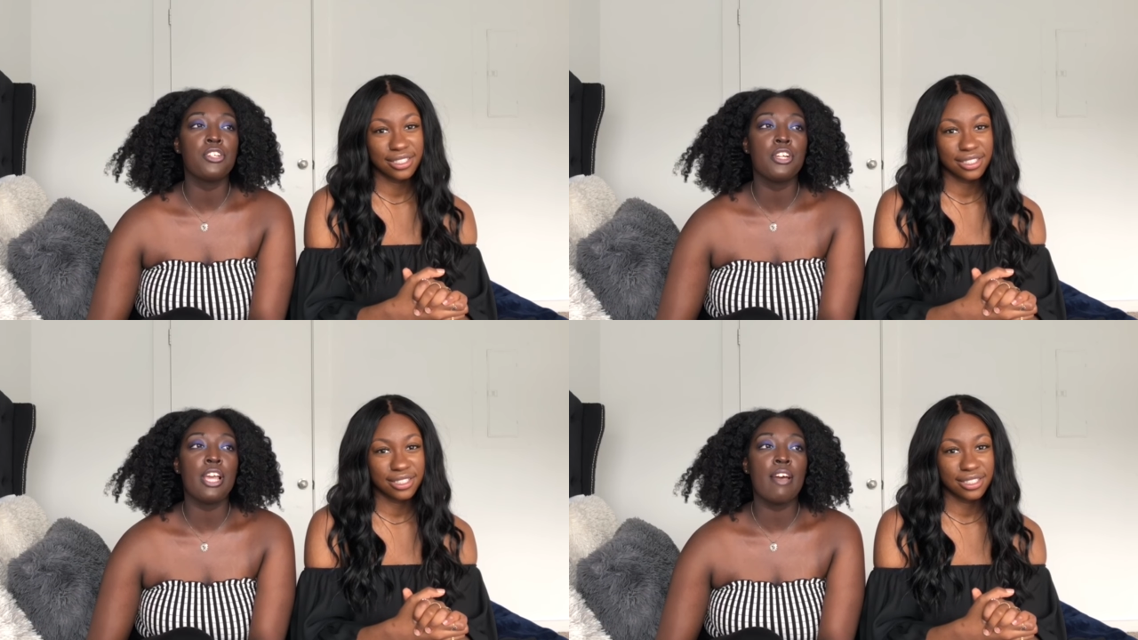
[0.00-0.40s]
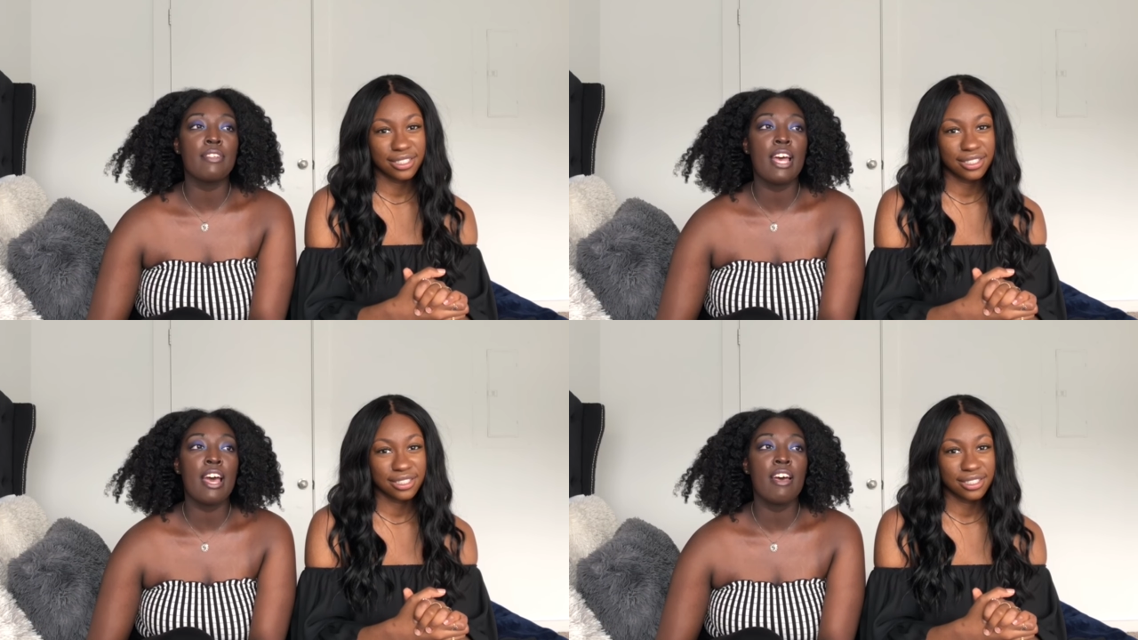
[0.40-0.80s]
Speaker 1: sure you have
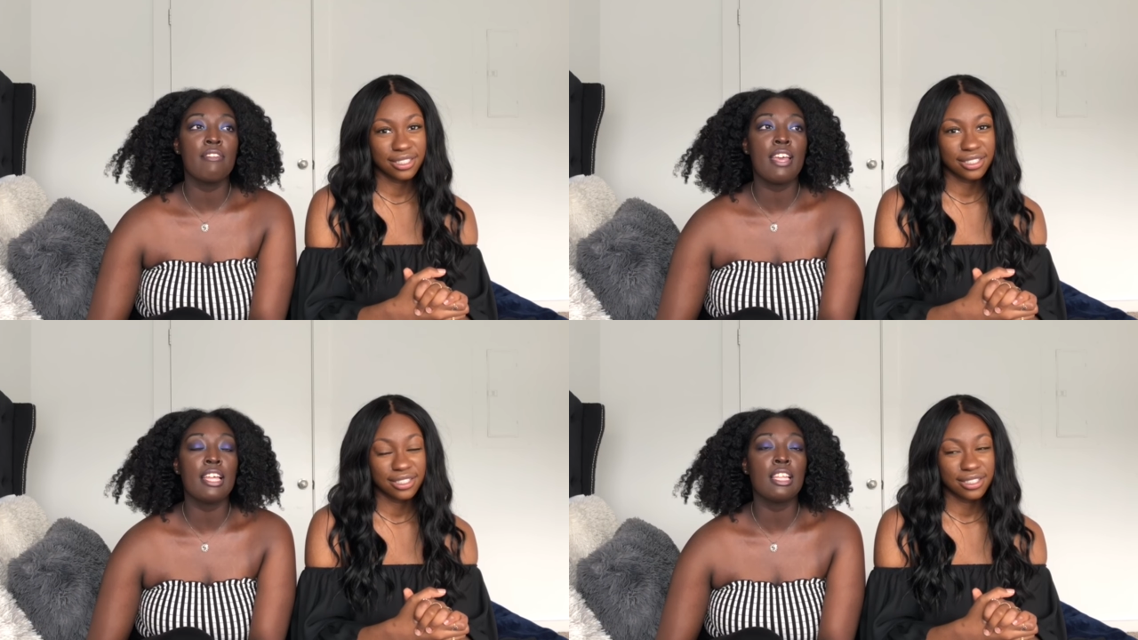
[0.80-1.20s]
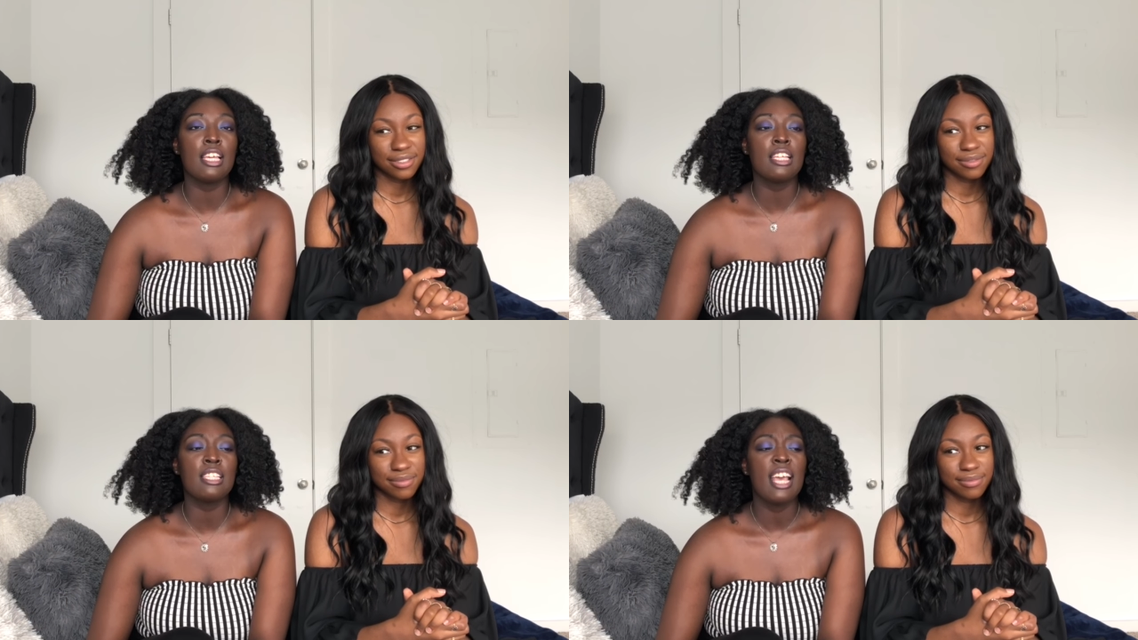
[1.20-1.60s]
to have at
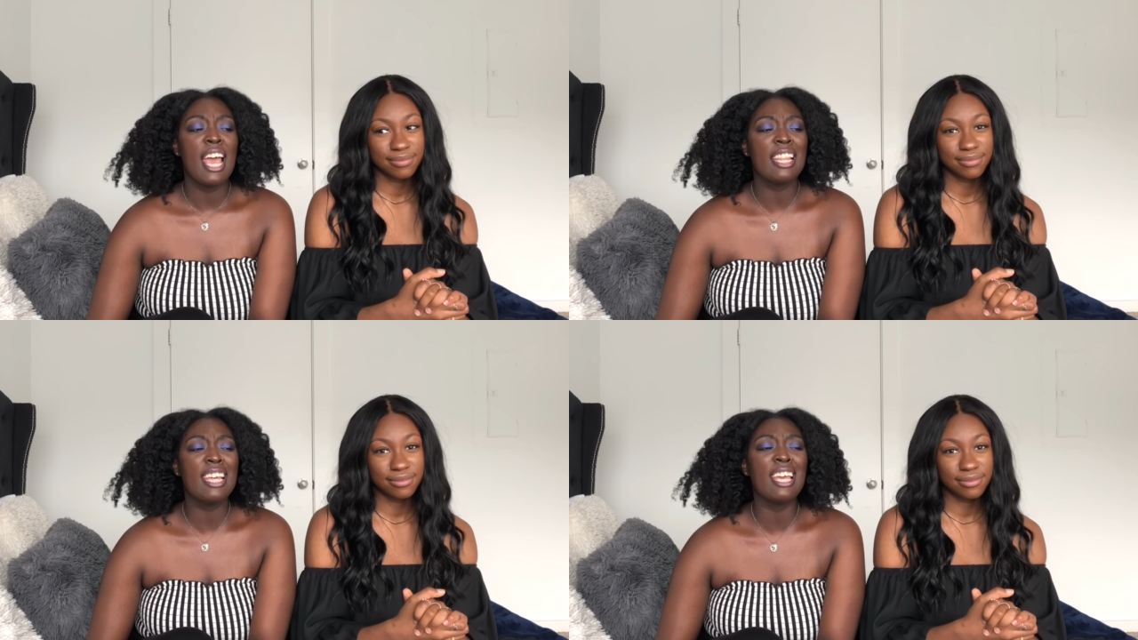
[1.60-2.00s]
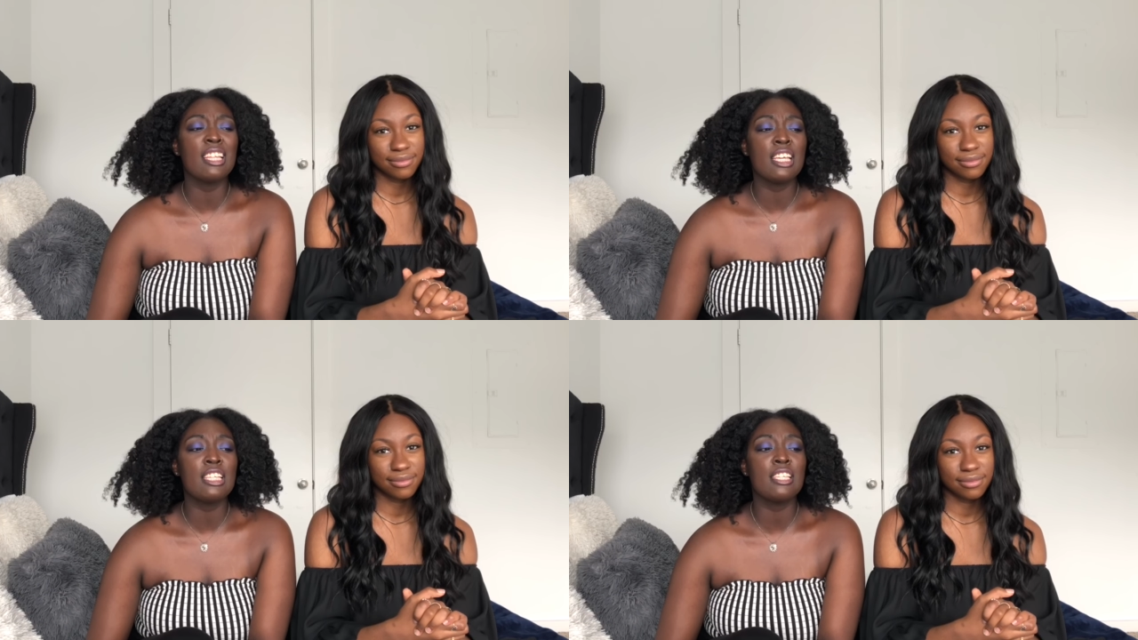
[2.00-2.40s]
least, I think at
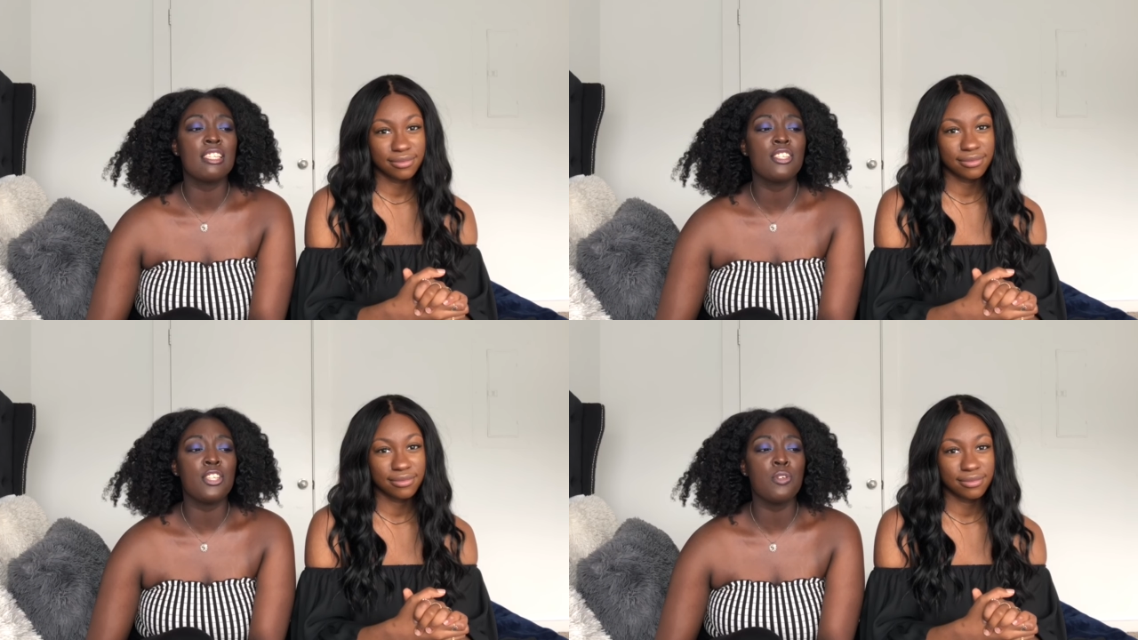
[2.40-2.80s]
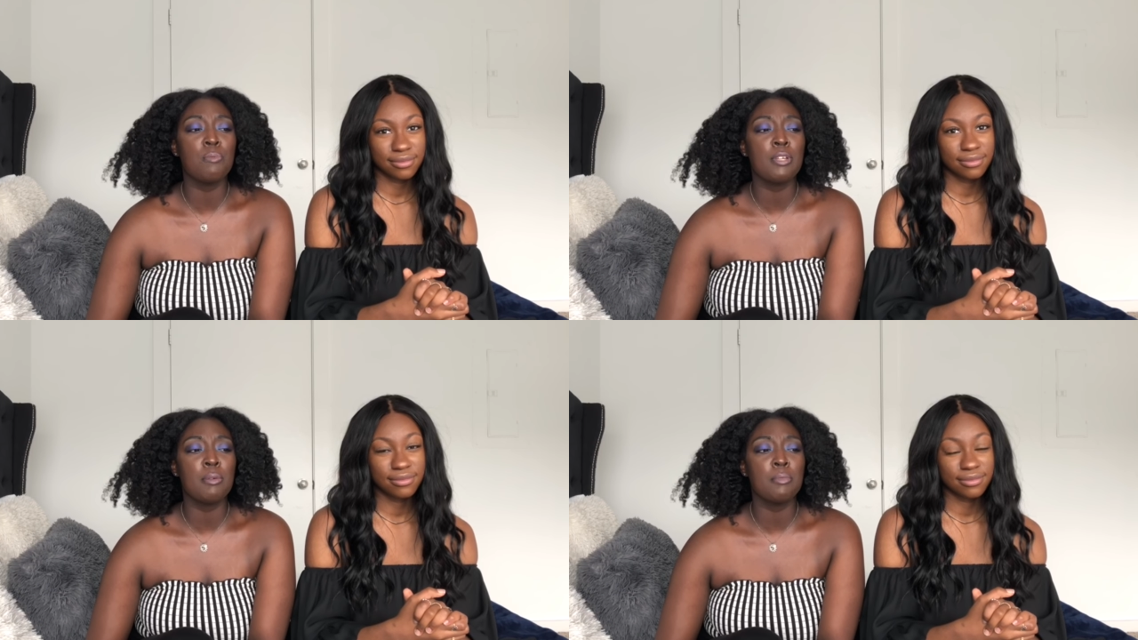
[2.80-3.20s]
least two
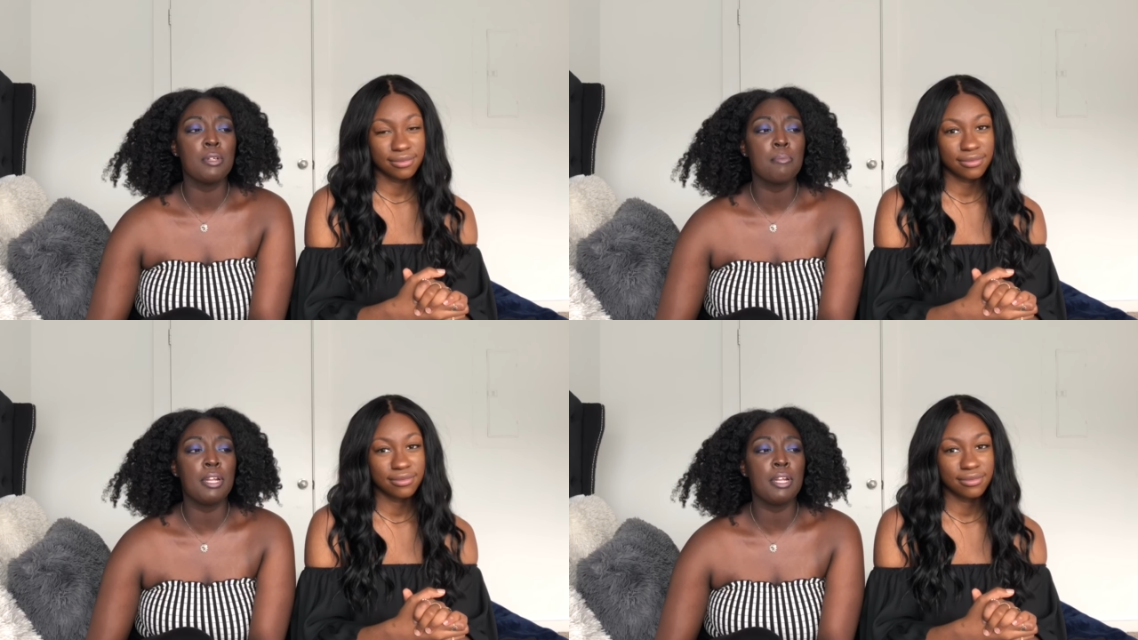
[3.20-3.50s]
minimum,